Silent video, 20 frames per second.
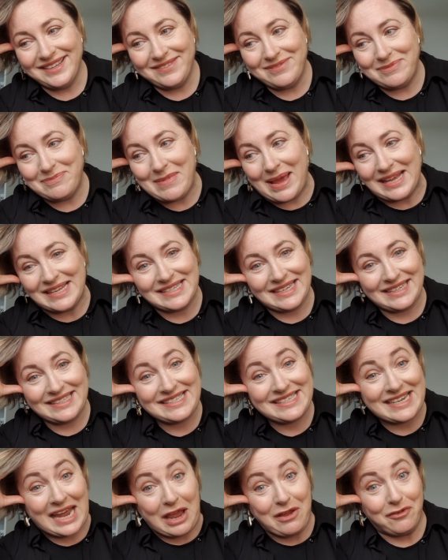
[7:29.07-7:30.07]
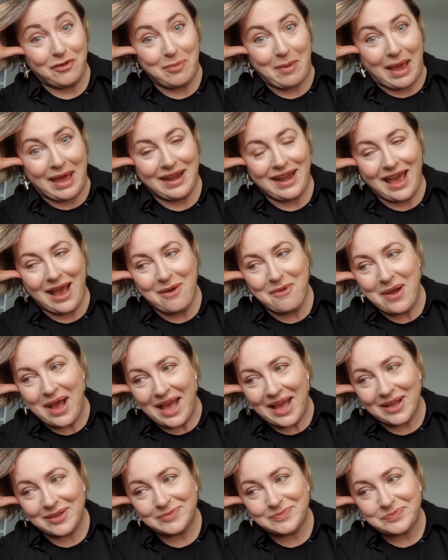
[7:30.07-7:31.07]
made it stay for about an
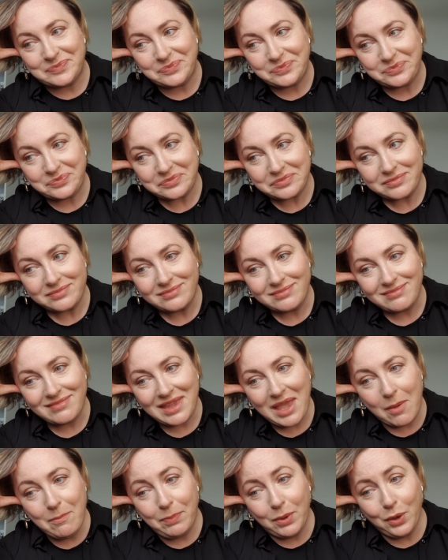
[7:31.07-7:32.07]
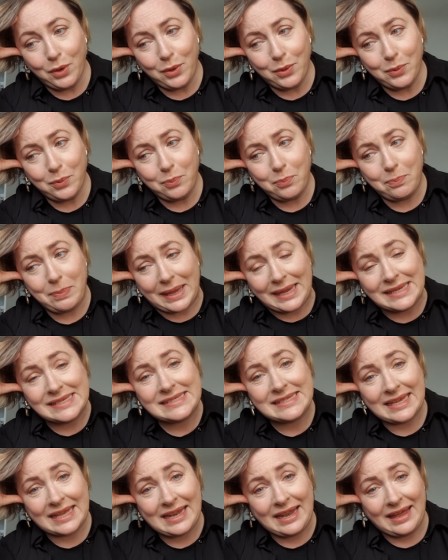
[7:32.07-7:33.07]
hour. But
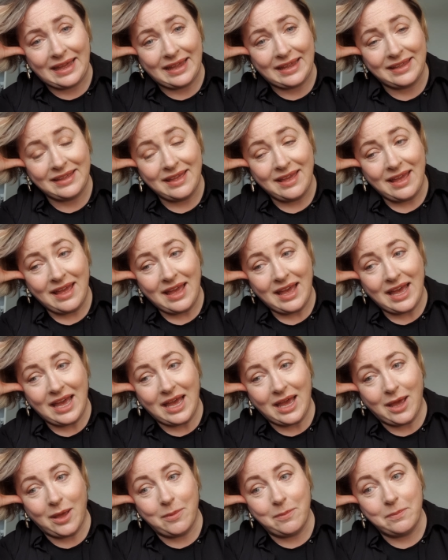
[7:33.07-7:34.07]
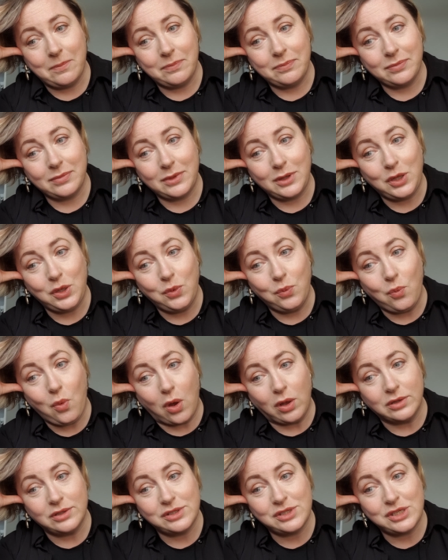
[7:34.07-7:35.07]
basically, you
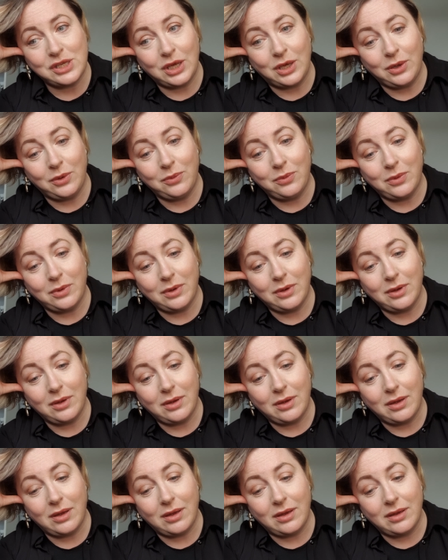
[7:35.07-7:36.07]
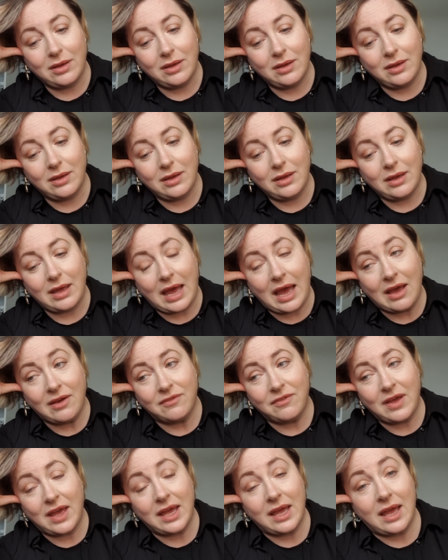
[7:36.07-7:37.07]
want to
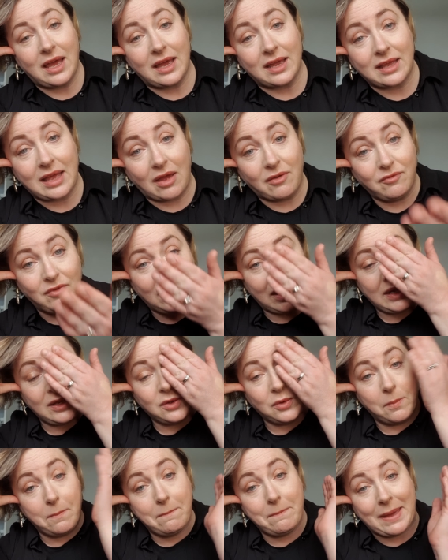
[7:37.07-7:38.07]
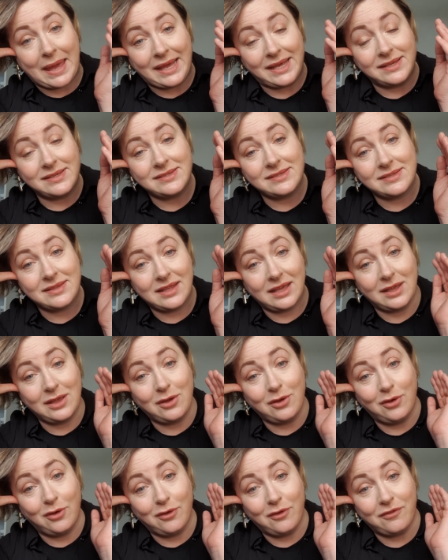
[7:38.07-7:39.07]
have a really good base that
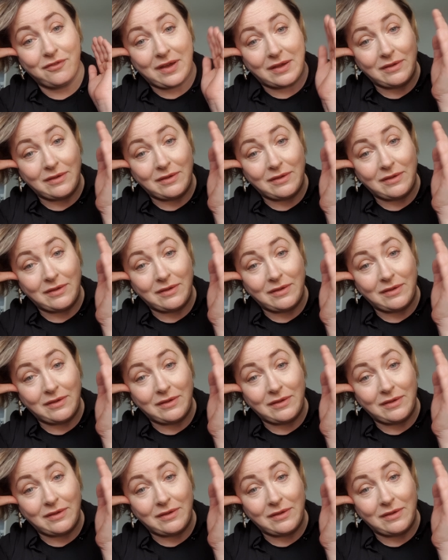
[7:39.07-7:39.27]
your